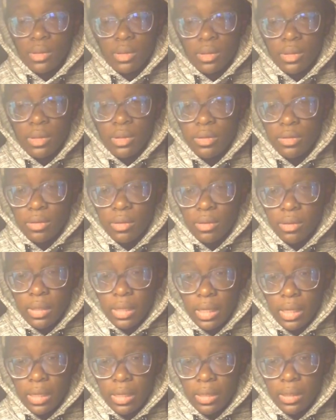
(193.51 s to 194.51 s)
Here's the
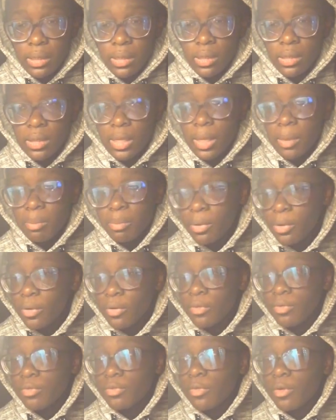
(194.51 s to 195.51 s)
thing. They
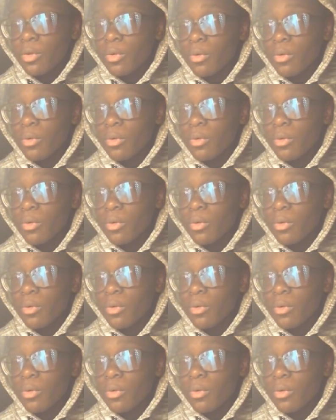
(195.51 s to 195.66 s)
both